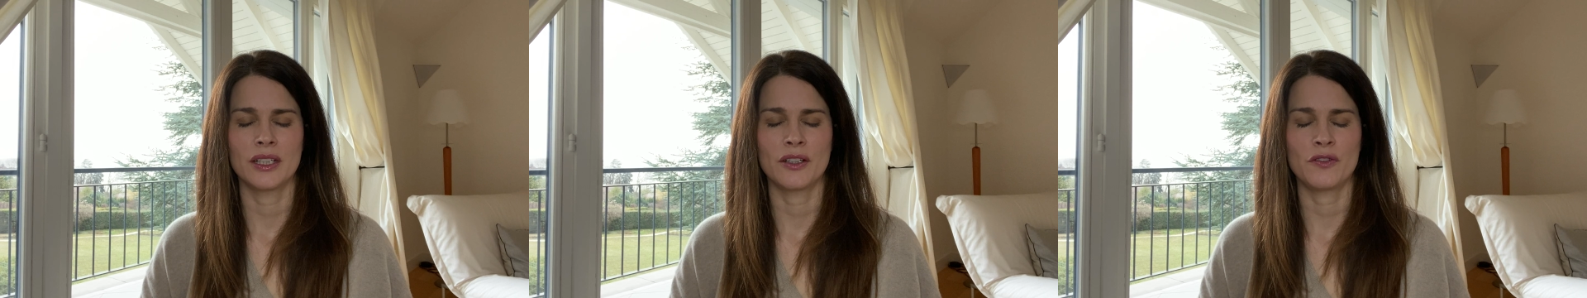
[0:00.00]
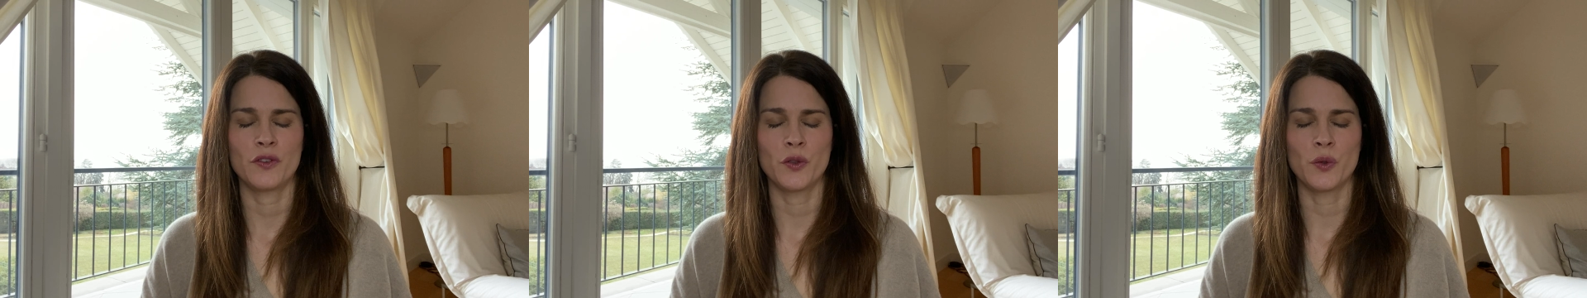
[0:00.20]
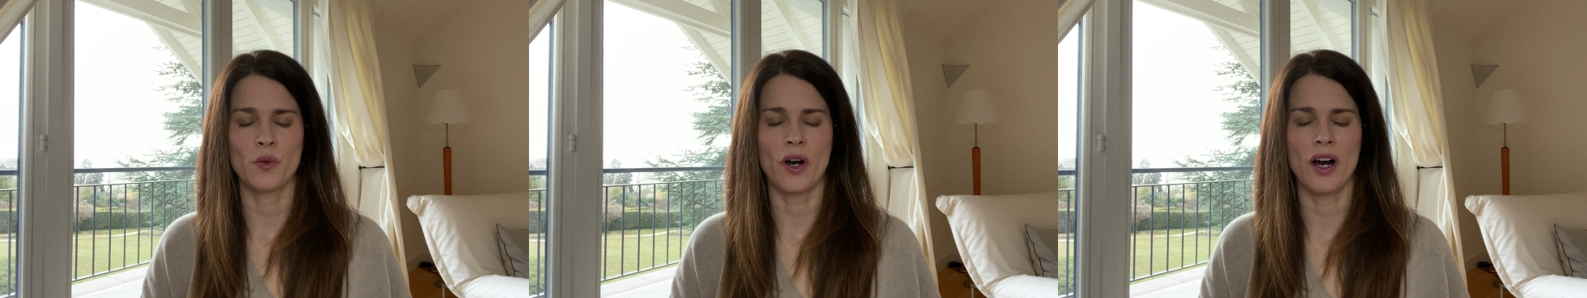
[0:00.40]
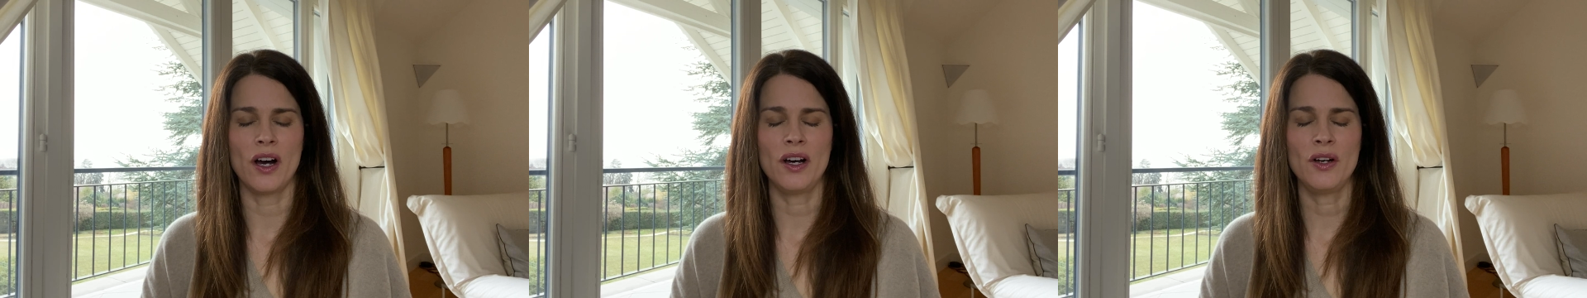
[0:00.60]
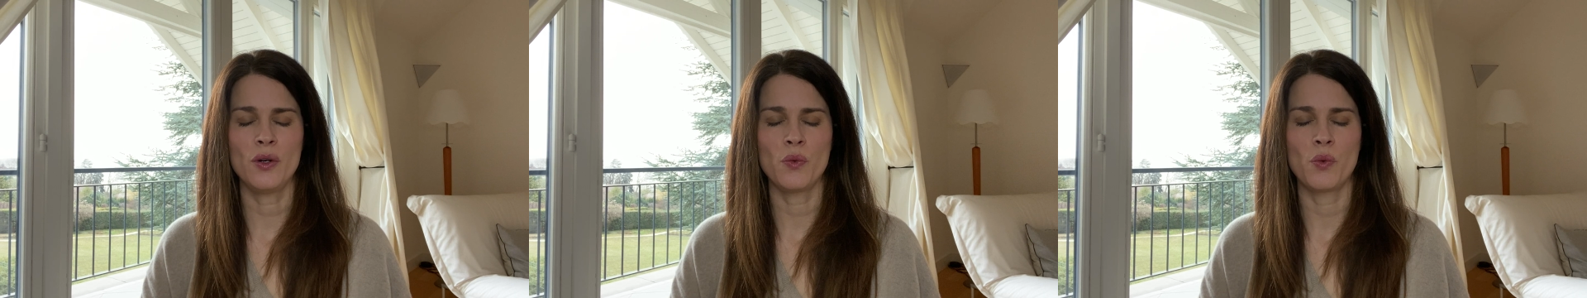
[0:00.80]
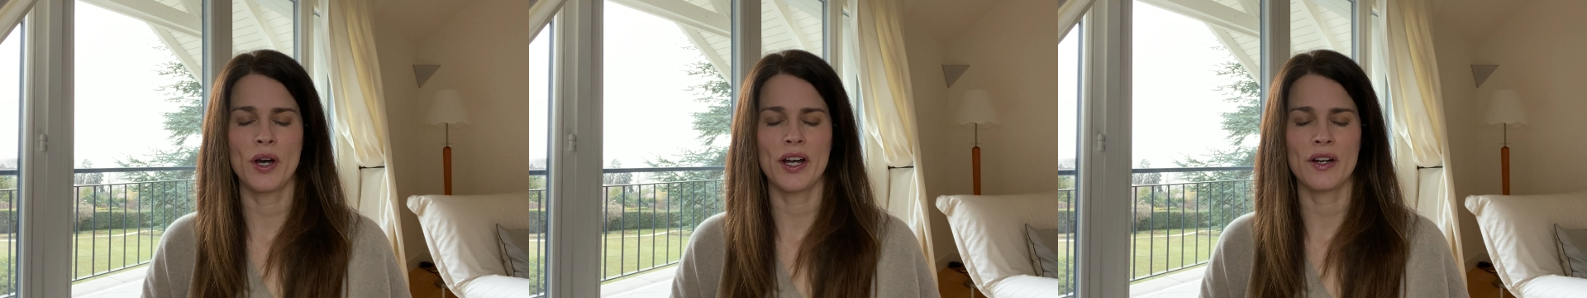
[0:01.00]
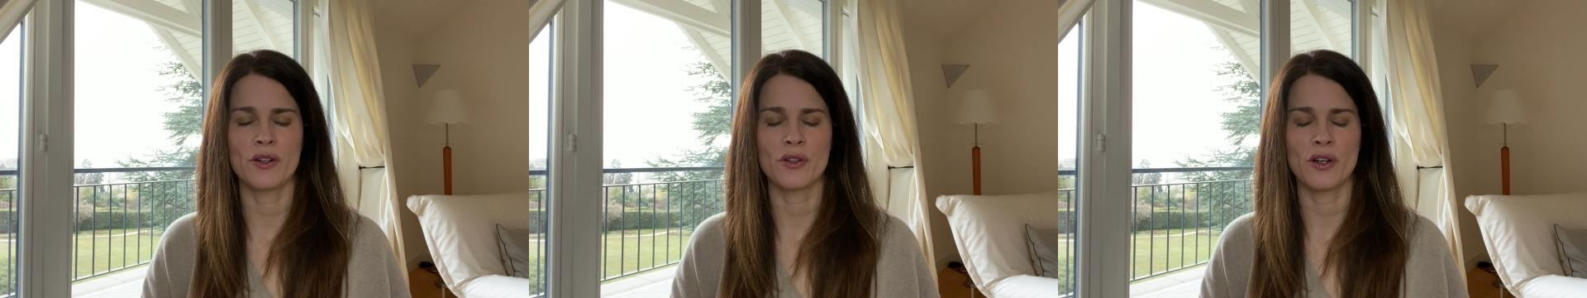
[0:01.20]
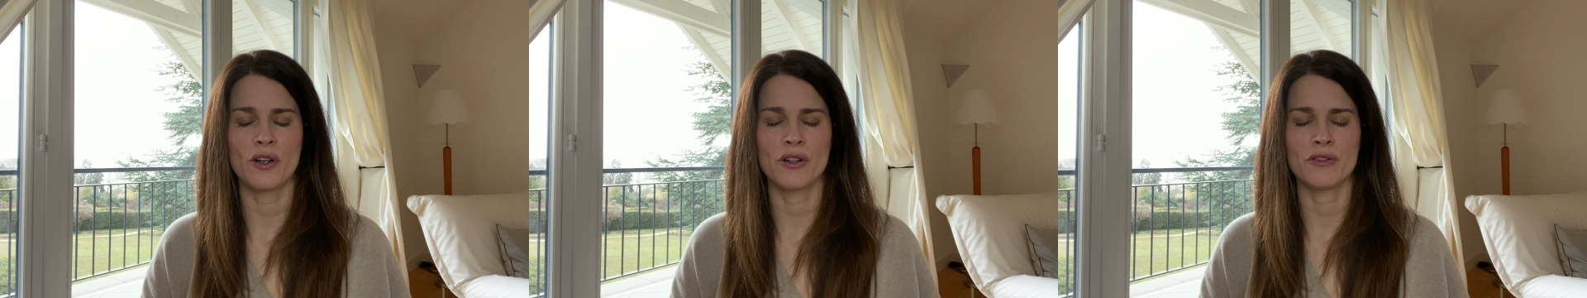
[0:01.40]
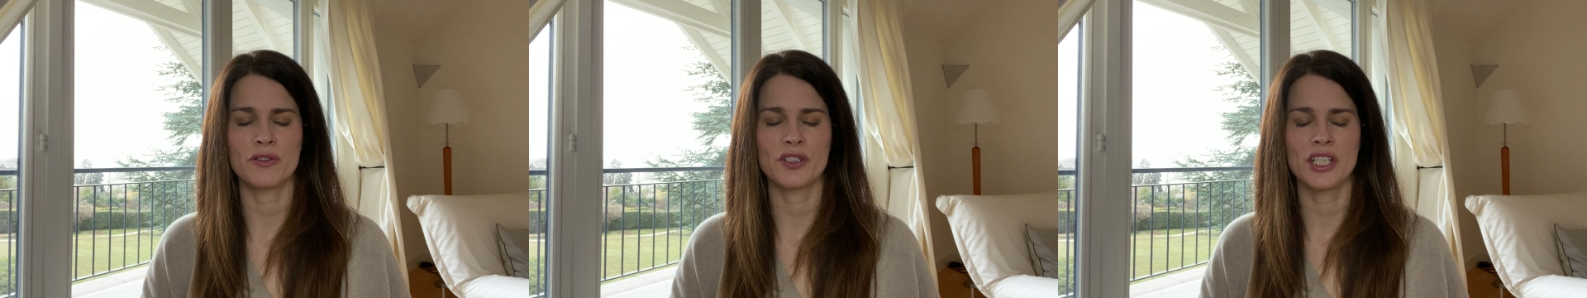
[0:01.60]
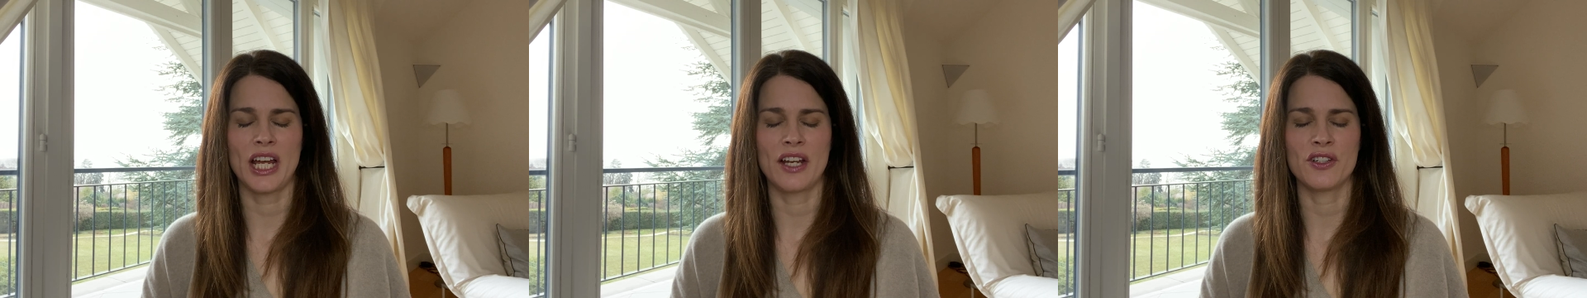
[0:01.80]
If you are aware
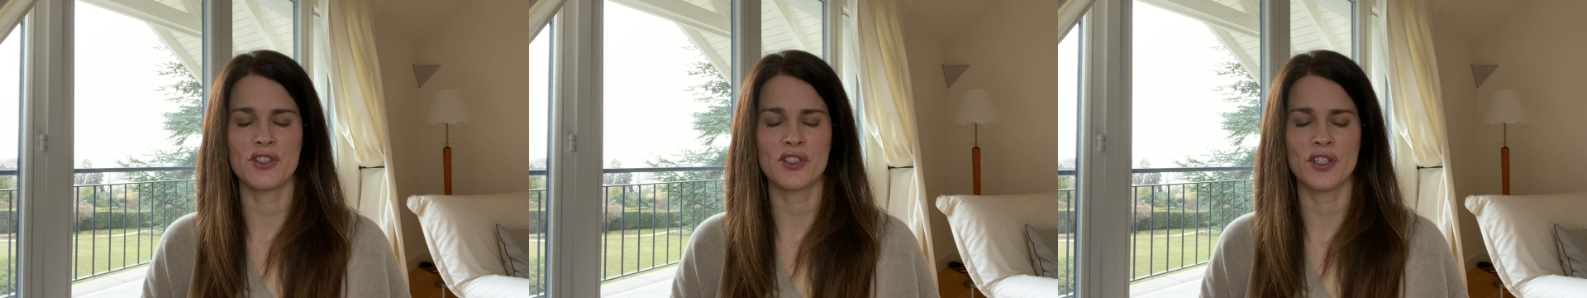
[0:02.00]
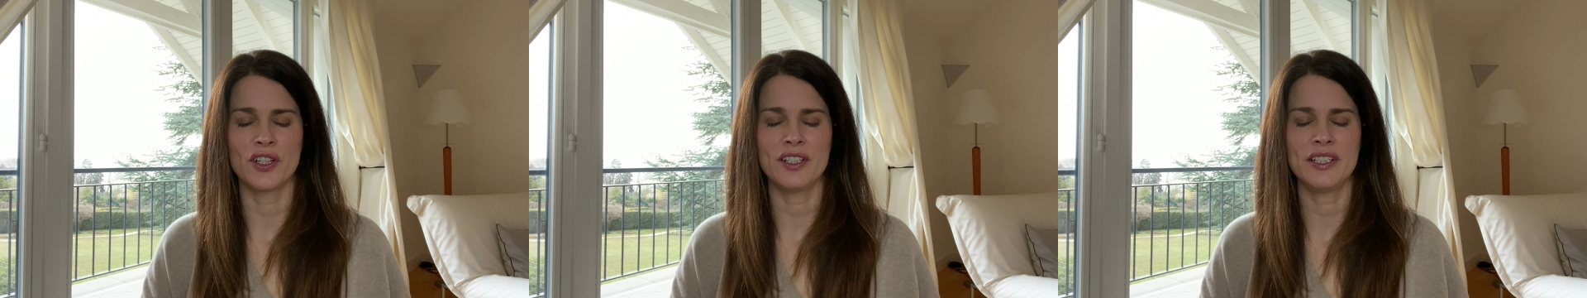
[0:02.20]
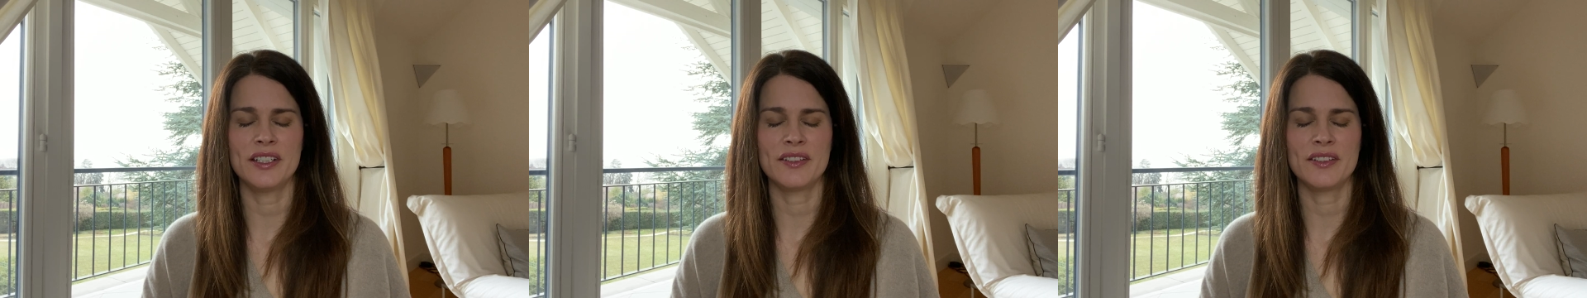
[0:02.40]
of tension